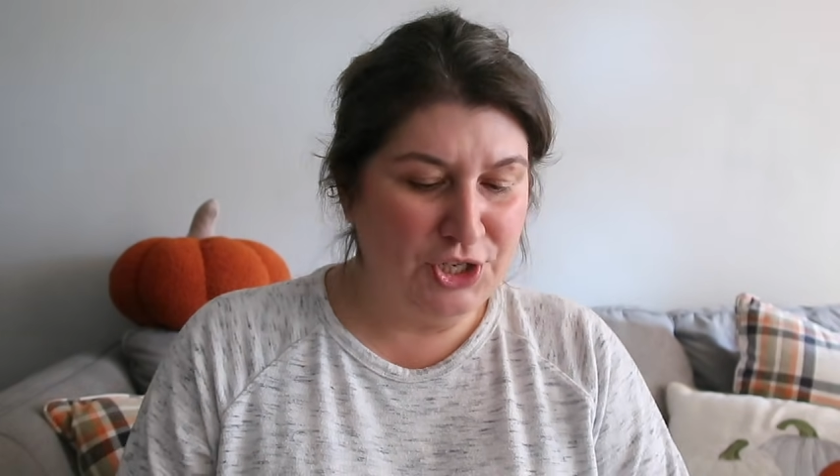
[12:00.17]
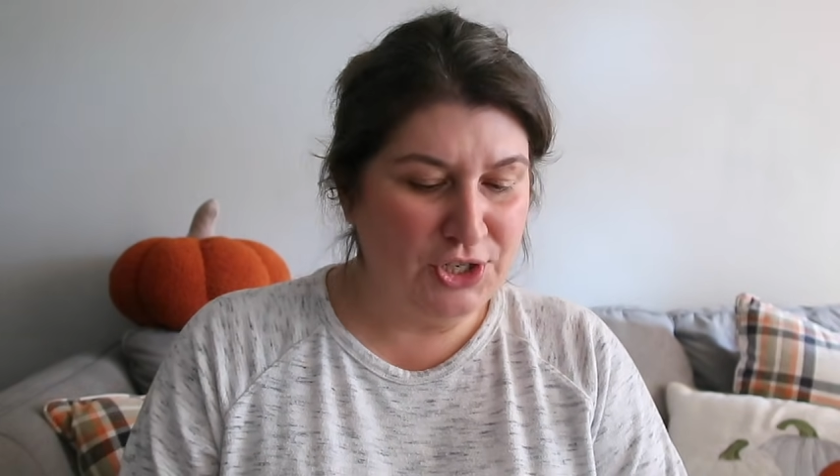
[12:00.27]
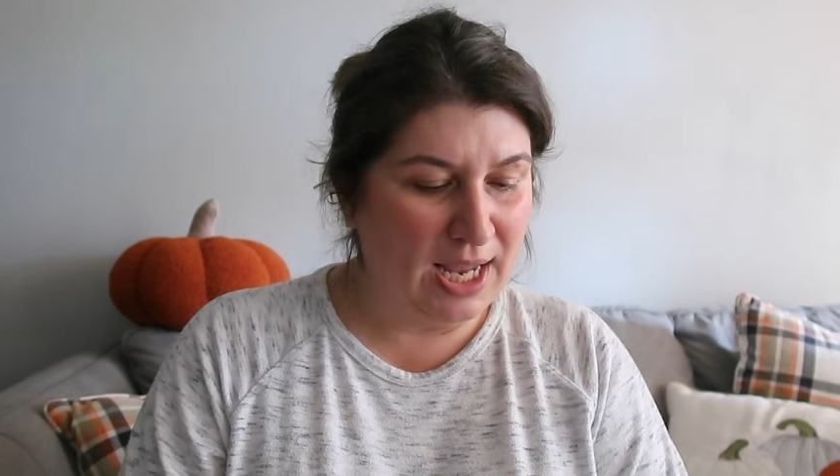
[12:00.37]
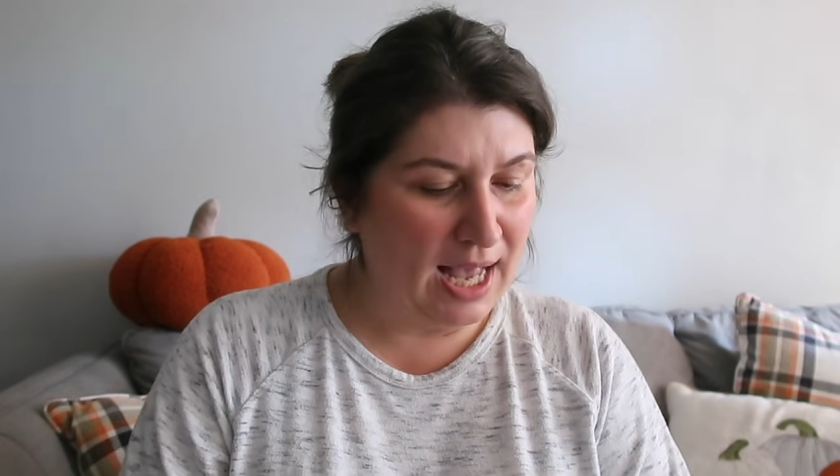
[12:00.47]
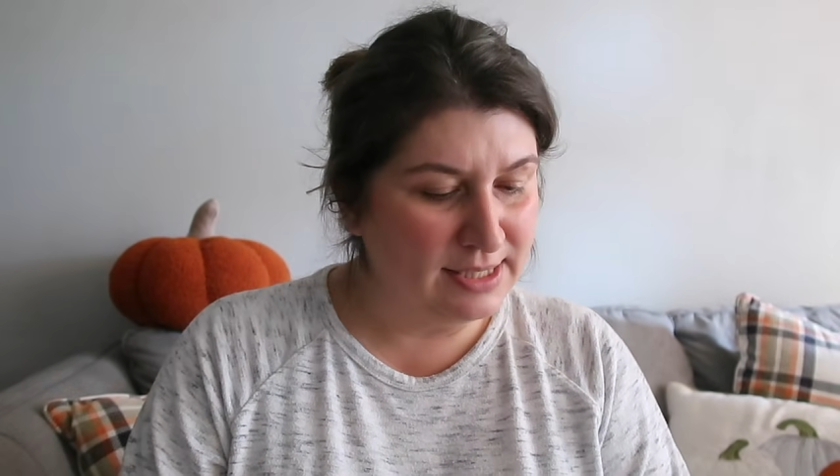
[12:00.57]
And
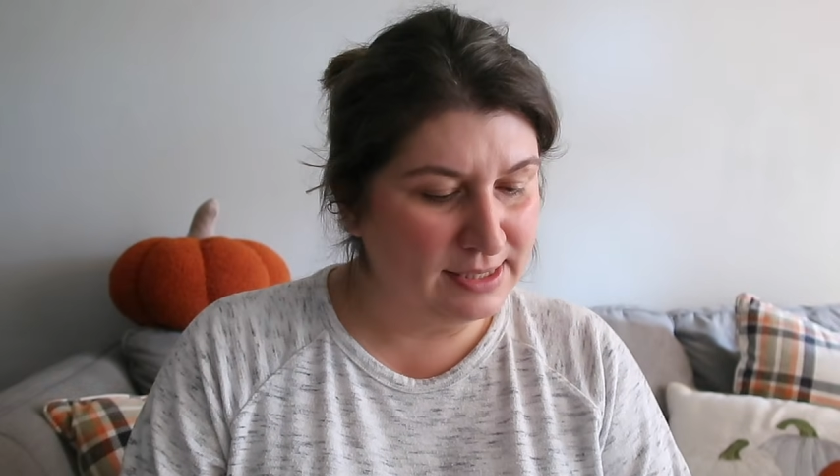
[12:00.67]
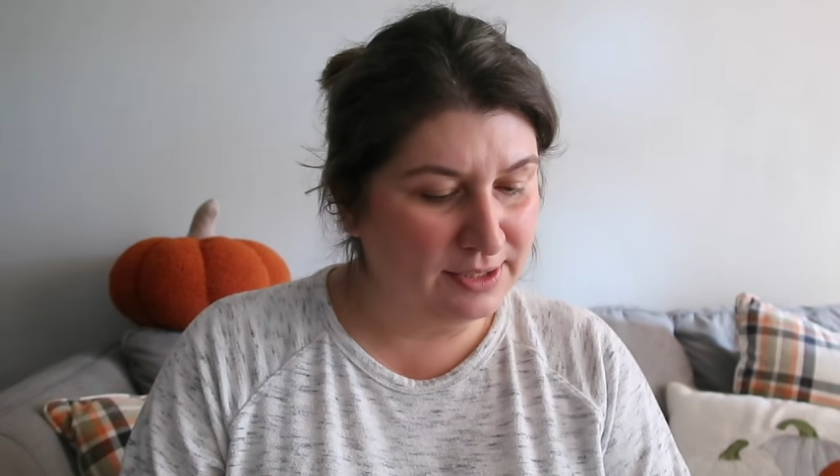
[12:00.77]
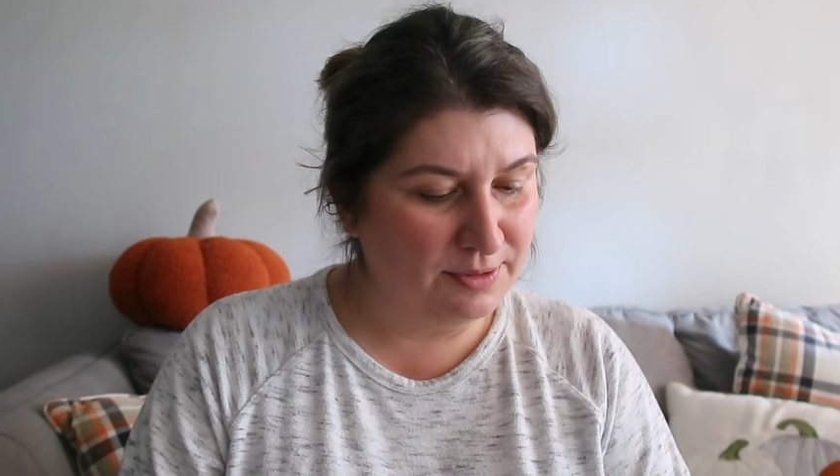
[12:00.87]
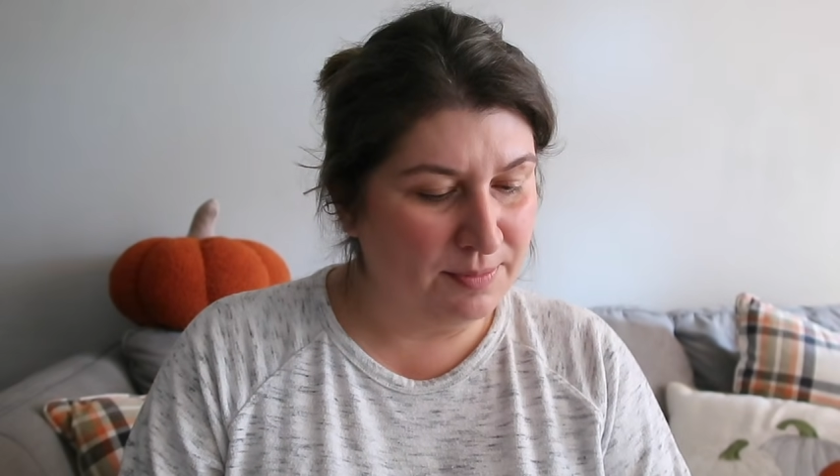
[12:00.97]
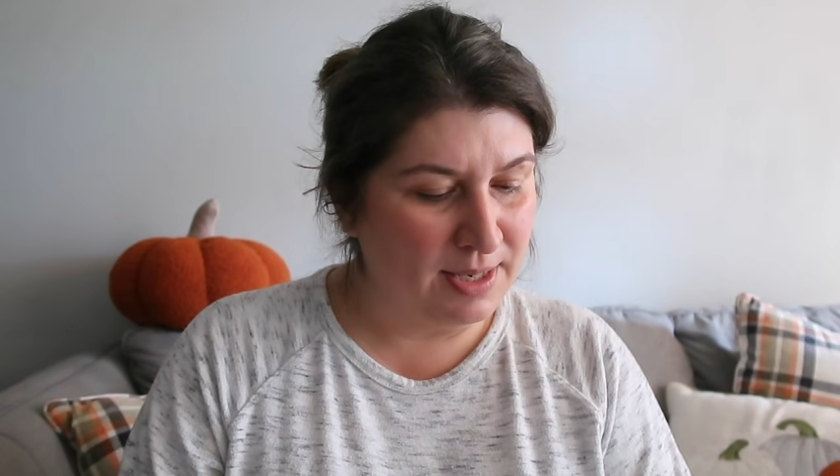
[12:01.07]
she
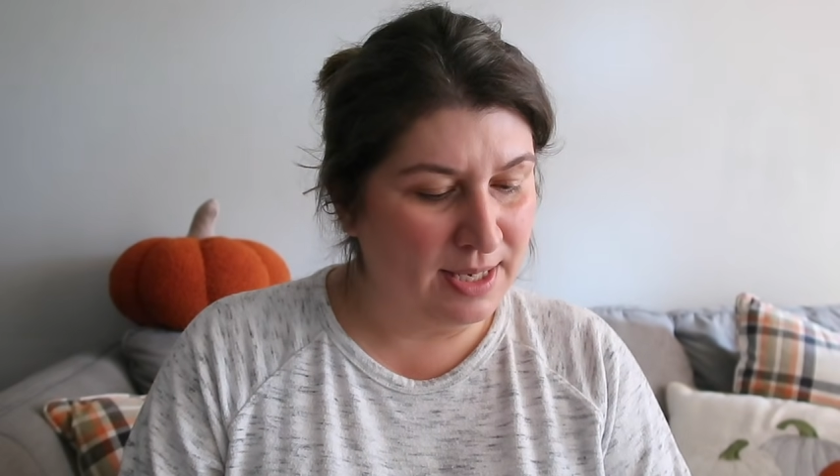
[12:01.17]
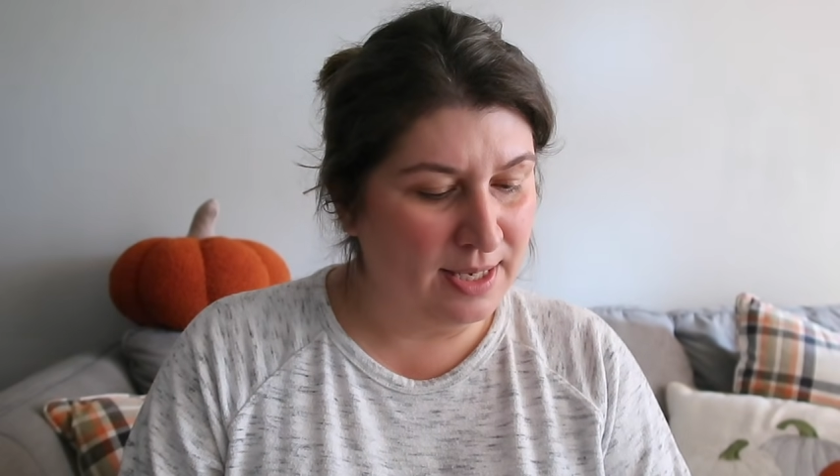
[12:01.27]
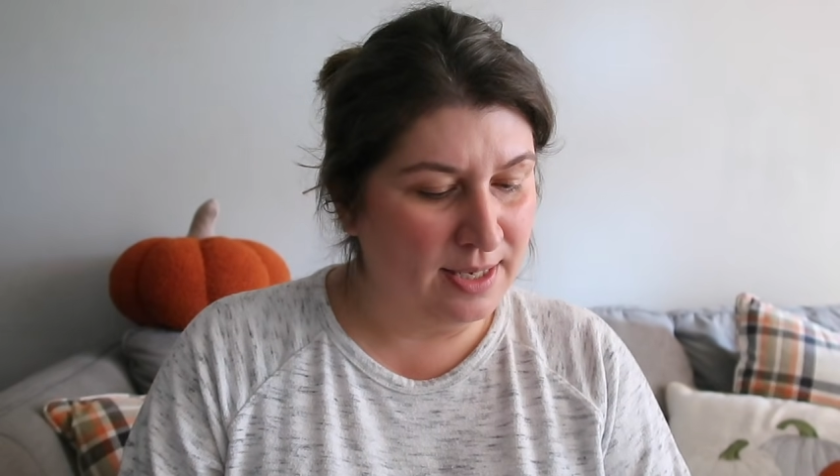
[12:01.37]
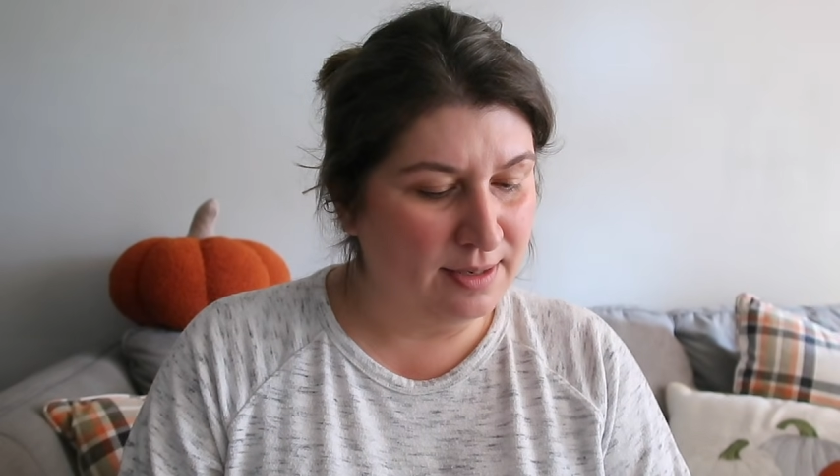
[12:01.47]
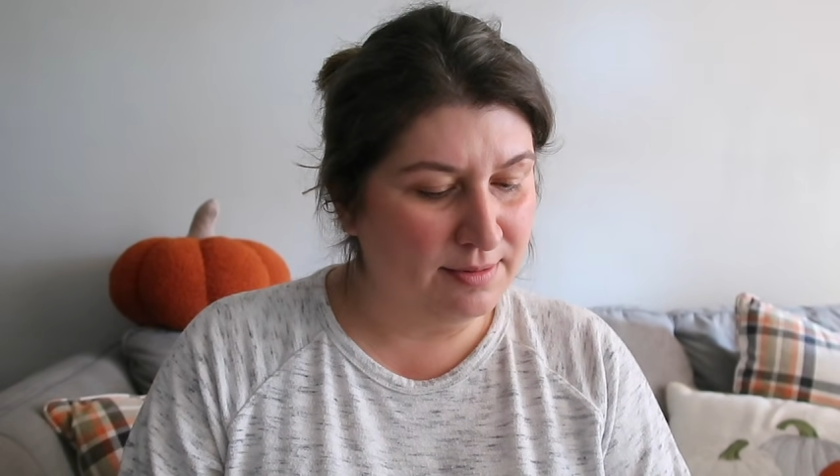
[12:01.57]
asked
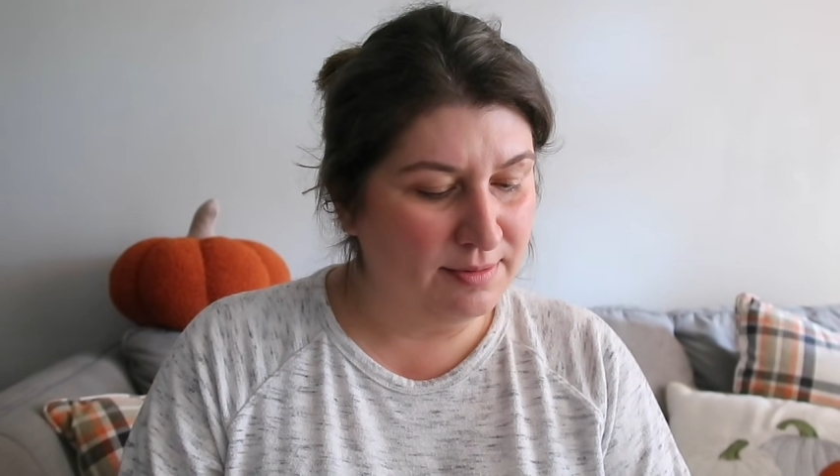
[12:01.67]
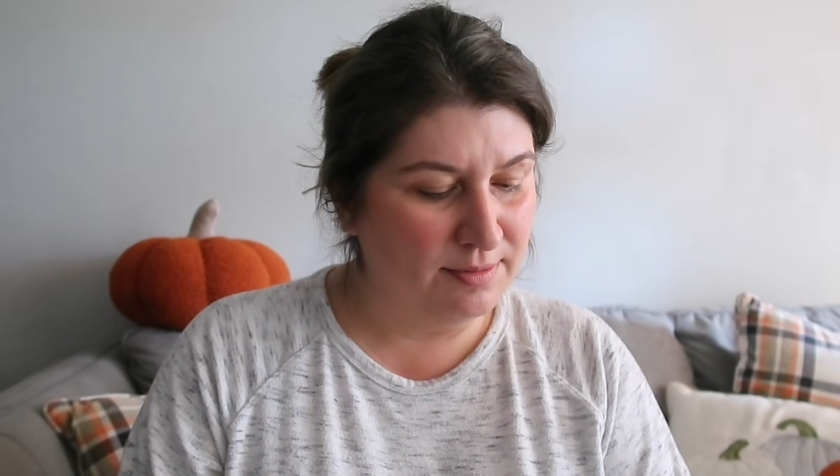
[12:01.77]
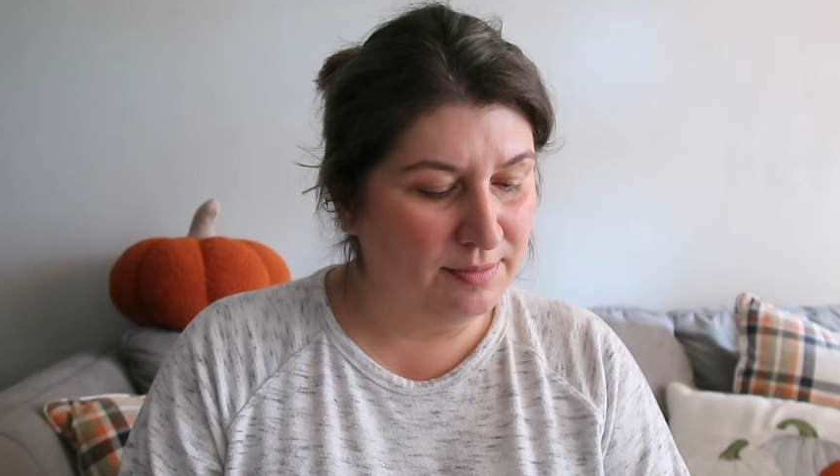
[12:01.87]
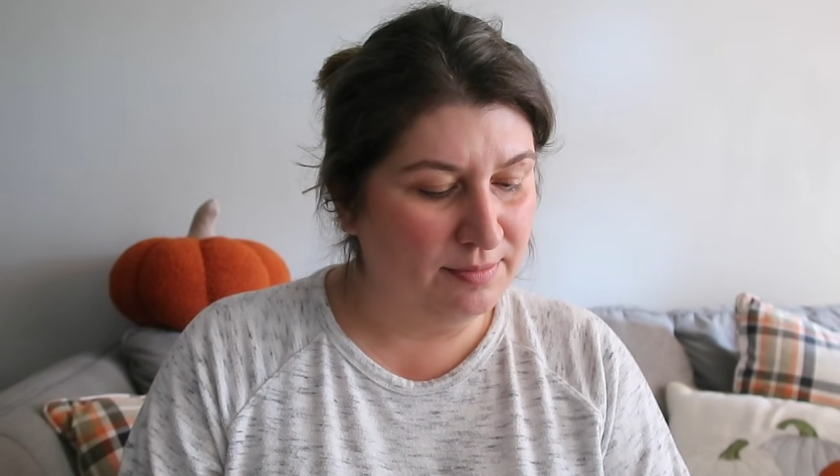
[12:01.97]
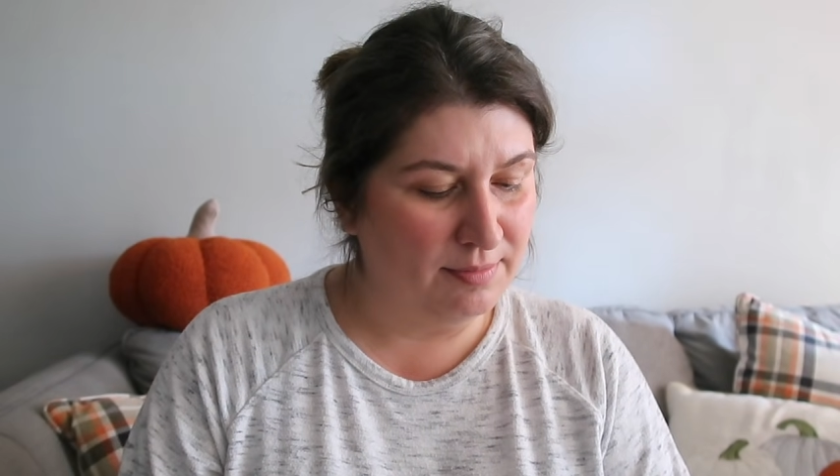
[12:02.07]
me,
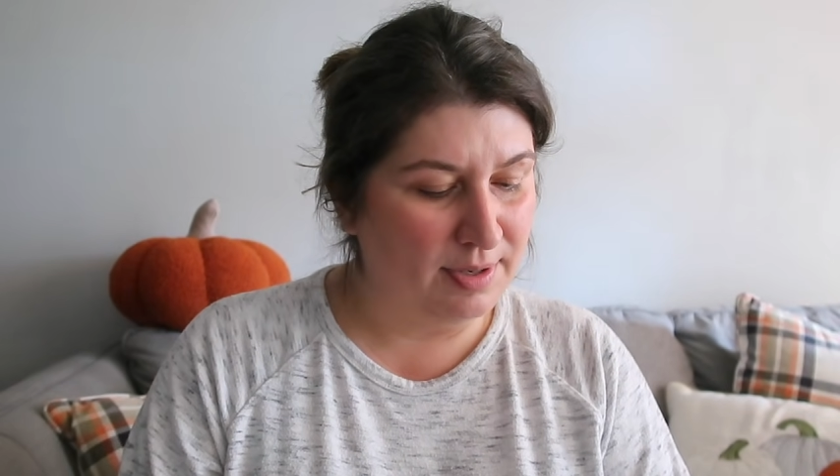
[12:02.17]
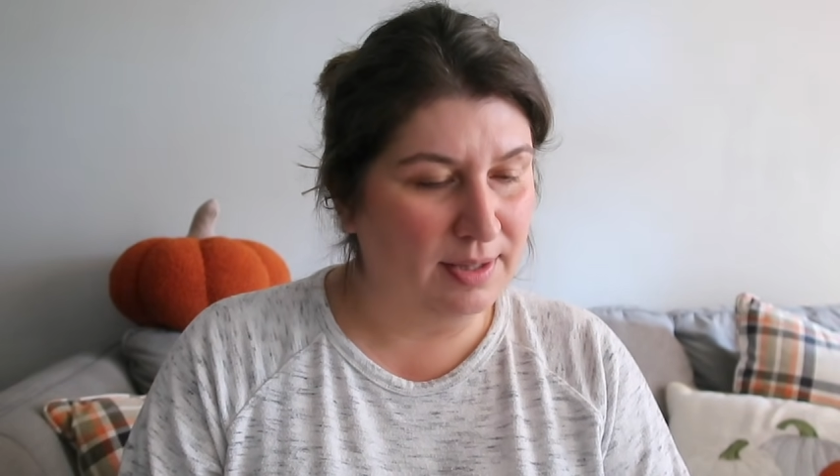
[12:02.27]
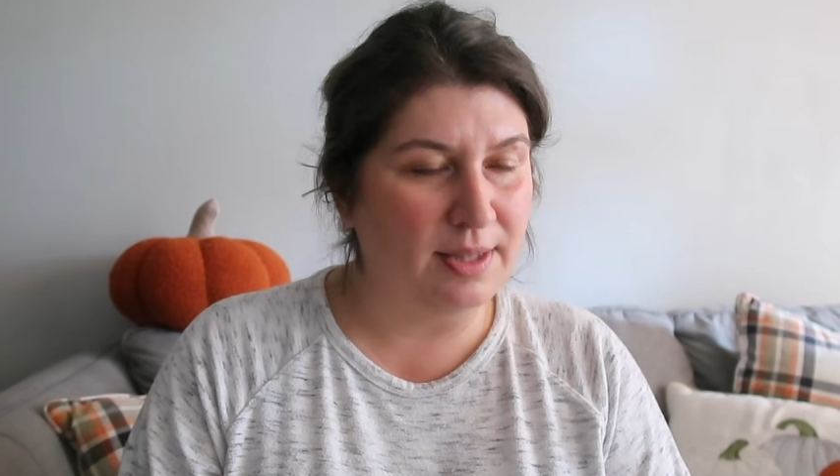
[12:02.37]
I